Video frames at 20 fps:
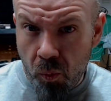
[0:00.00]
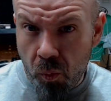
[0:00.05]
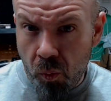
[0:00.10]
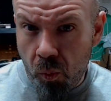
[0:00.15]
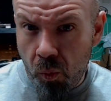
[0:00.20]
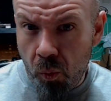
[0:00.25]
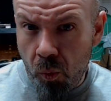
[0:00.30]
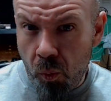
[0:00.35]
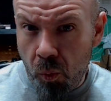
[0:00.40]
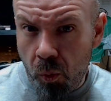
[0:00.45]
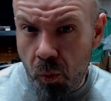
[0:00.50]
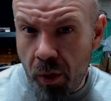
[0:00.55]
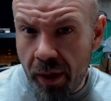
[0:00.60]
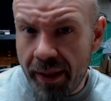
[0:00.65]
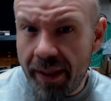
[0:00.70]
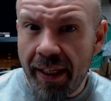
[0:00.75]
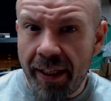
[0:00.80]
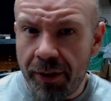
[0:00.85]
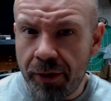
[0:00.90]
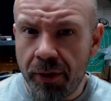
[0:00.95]

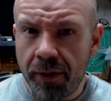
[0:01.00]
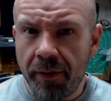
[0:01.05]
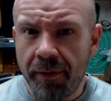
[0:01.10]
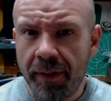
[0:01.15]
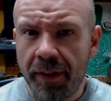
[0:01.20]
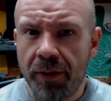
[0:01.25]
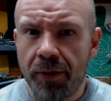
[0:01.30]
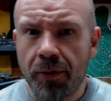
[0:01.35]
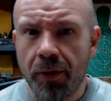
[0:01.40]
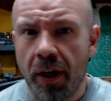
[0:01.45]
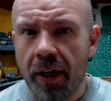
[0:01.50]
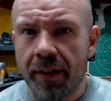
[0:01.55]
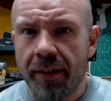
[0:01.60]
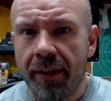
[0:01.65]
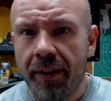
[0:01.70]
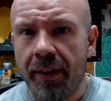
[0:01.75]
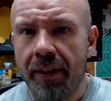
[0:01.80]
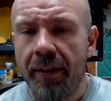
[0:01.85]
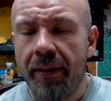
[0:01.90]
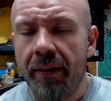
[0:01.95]
What they should have
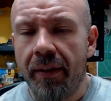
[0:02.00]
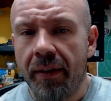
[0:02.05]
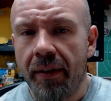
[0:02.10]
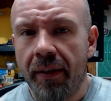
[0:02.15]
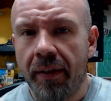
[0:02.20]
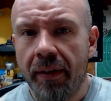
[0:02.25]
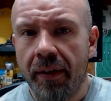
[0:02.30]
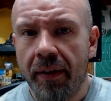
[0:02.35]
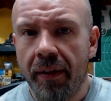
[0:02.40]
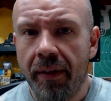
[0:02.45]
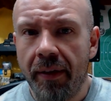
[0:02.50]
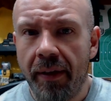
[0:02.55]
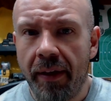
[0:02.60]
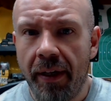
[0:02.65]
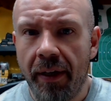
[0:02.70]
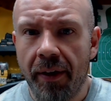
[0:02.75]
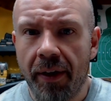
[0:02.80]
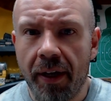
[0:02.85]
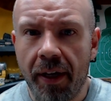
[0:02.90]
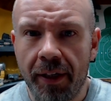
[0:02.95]
instructed
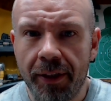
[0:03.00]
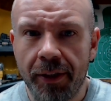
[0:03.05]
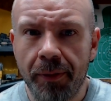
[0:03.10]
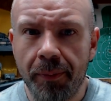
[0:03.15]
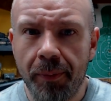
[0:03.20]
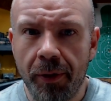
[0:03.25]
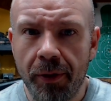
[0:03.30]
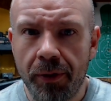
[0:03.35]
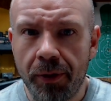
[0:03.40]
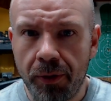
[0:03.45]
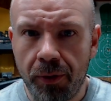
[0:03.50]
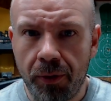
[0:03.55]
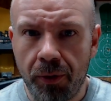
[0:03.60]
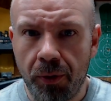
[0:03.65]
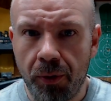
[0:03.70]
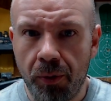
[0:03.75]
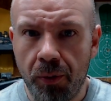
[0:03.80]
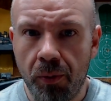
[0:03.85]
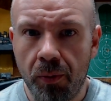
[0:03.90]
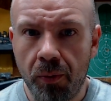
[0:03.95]
their customer to
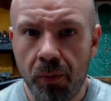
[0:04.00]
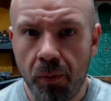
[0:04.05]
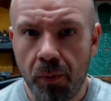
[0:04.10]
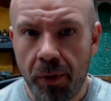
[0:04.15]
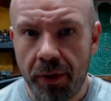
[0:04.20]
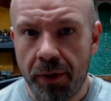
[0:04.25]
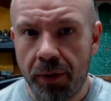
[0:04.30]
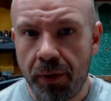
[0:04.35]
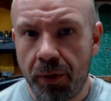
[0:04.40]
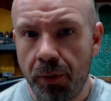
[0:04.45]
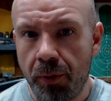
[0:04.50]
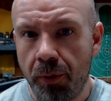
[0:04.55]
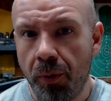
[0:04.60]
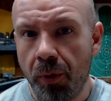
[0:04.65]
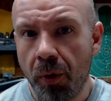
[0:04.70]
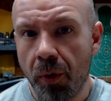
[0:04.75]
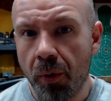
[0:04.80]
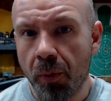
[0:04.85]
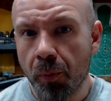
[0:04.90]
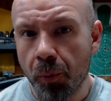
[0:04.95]
do was
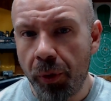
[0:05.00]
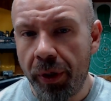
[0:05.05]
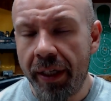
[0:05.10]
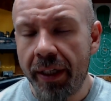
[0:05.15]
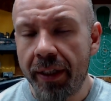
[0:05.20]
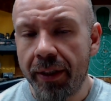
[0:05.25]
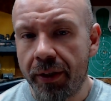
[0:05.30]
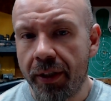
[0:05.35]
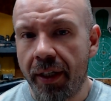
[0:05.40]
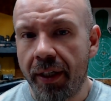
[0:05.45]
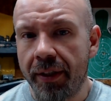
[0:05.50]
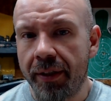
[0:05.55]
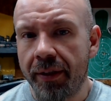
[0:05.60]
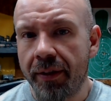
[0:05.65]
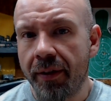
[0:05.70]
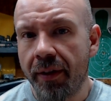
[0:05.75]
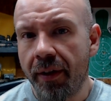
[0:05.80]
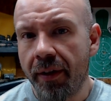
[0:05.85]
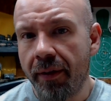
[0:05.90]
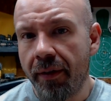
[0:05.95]
to
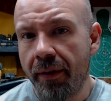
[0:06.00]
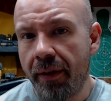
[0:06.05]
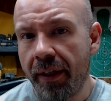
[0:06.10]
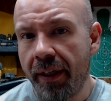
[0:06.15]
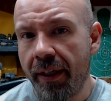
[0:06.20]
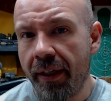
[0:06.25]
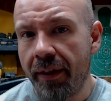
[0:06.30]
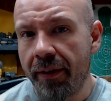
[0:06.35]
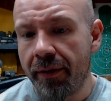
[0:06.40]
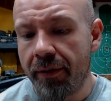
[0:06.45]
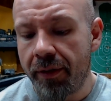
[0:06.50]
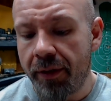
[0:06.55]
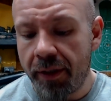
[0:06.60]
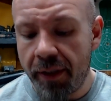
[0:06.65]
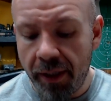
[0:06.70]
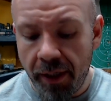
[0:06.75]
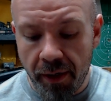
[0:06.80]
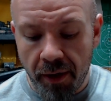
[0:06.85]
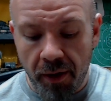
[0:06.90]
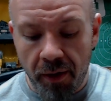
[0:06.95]
readjust the
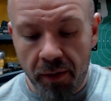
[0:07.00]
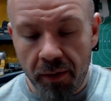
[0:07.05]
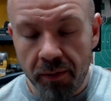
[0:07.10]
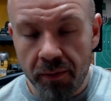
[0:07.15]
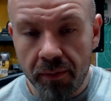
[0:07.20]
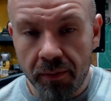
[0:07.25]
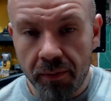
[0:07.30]
sear